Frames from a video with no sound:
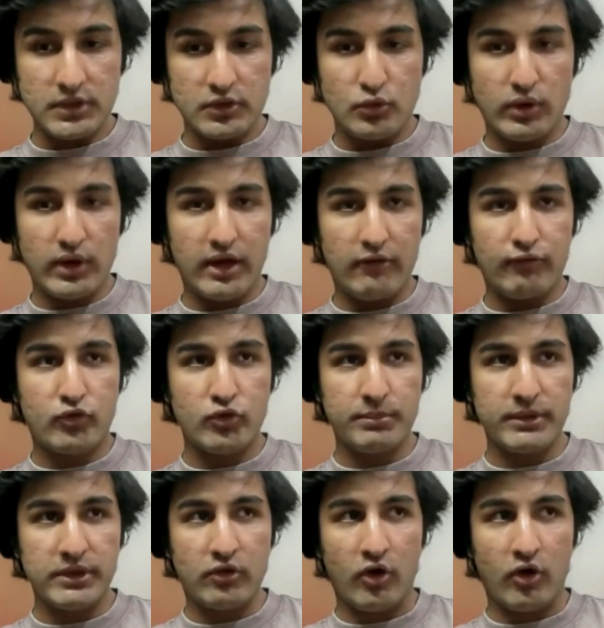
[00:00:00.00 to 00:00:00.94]
you have to
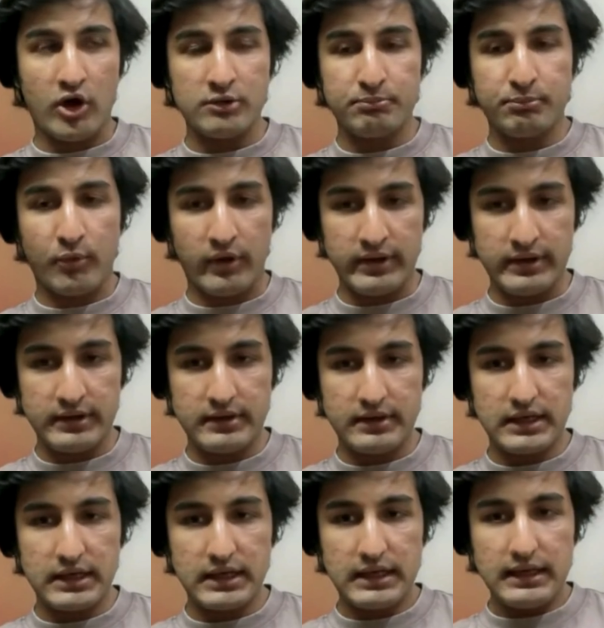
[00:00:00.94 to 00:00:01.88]
be on point,
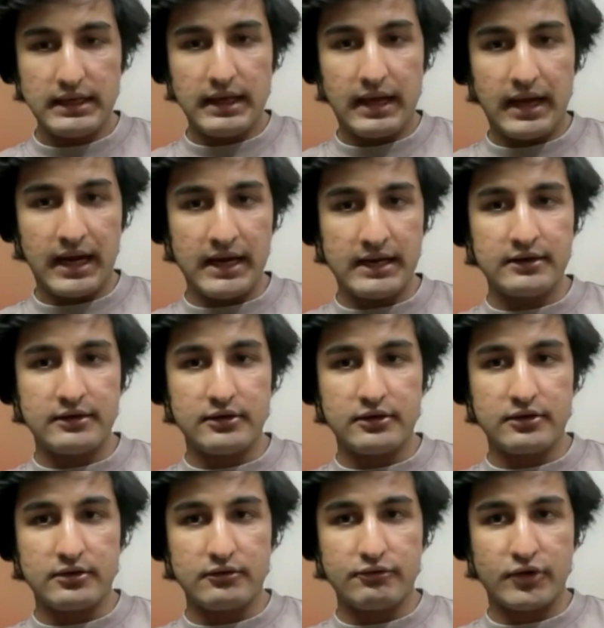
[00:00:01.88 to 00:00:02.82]
and
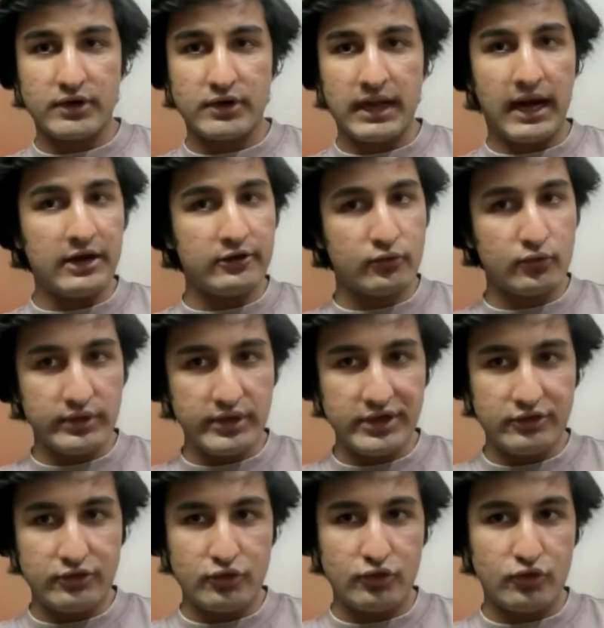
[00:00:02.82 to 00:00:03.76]
for that you
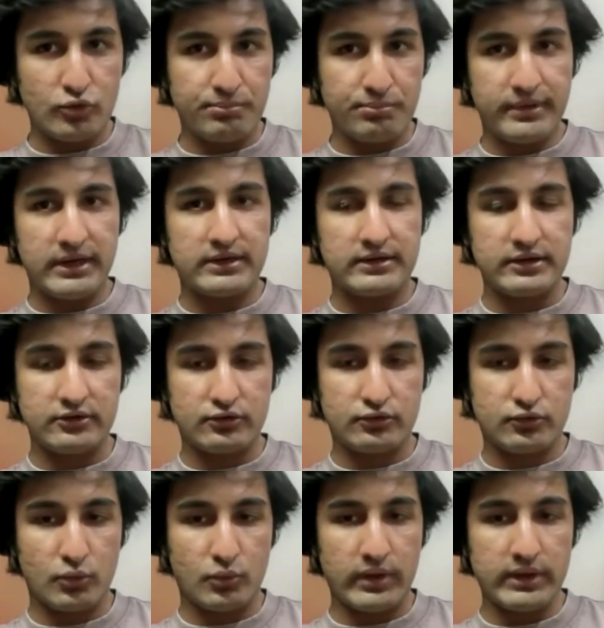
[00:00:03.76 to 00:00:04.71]
need to do practice.
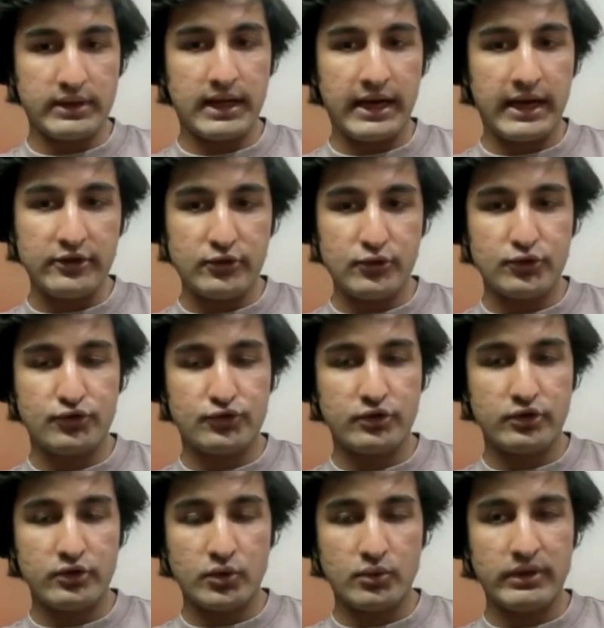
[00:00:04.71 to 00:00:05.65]
So what I used to
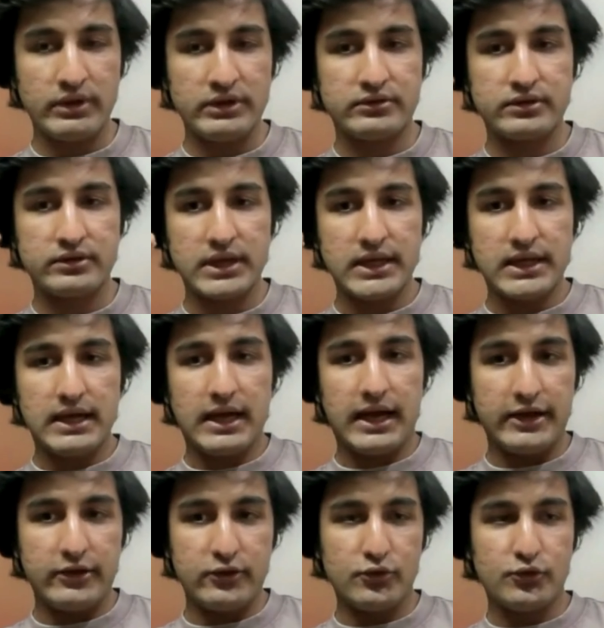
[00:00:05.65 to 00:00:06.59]
do was
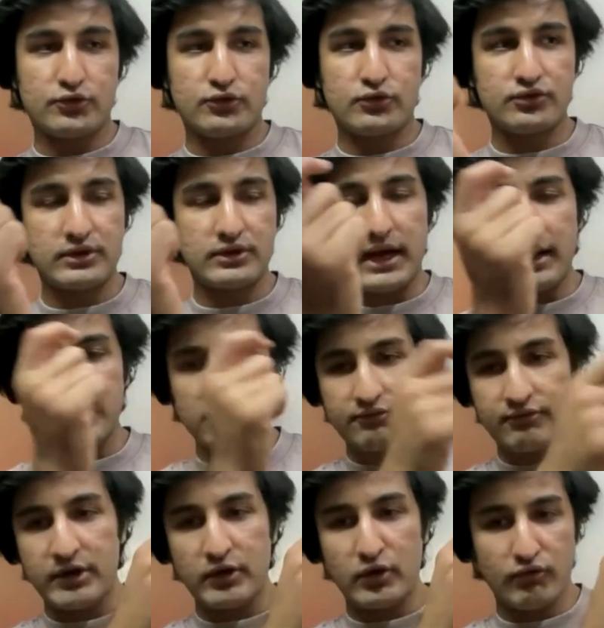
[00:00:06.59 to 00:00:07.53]
I used to stand in
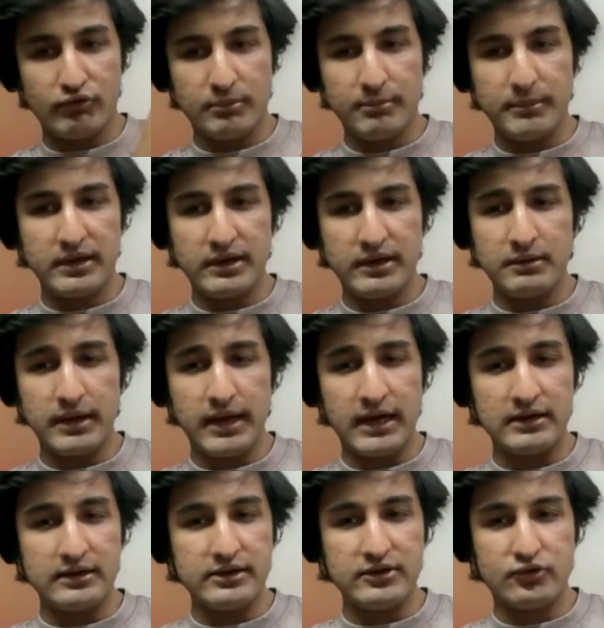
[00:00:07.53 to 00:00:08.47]
front of the mirror
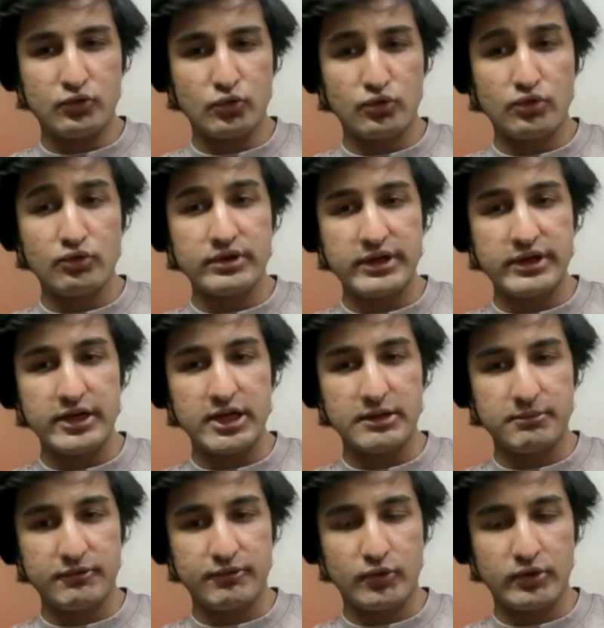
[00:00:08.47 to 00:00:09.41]
at least 2 to 3 days
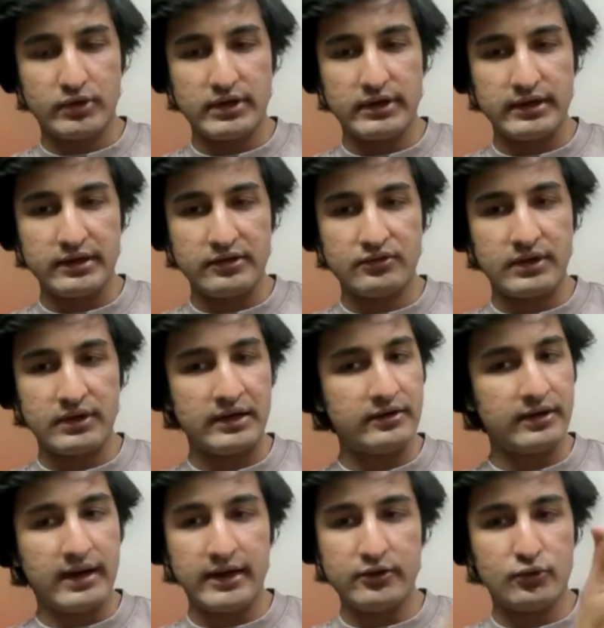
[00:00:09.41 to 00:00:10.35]
before the test, and
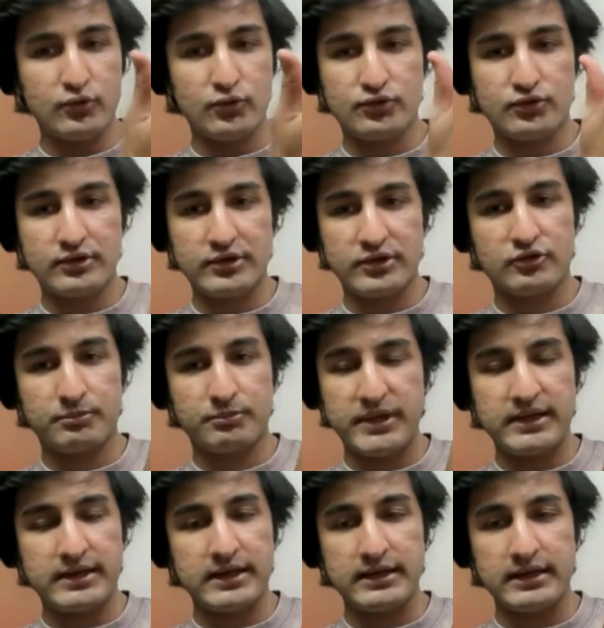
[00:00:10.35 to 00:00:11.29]
I used to just
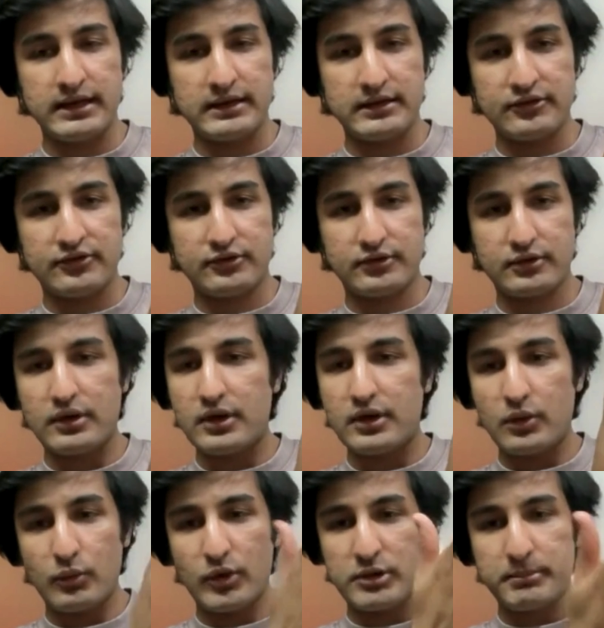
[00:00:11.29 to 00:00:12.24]
speak in English
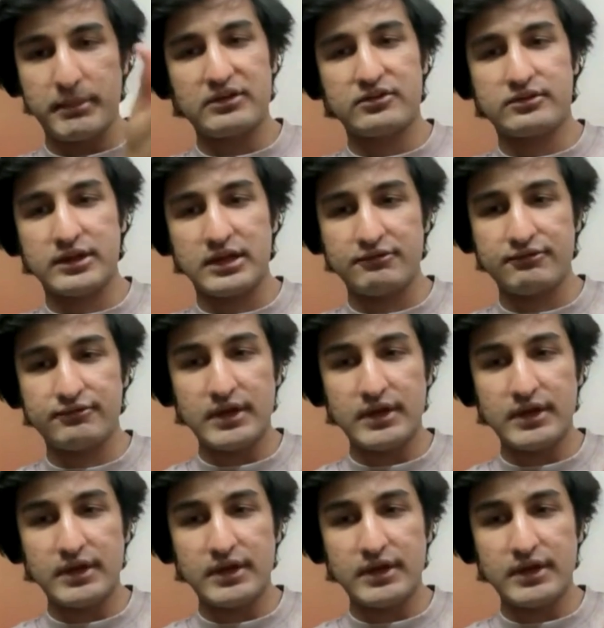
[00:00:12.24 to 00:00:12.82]
with myself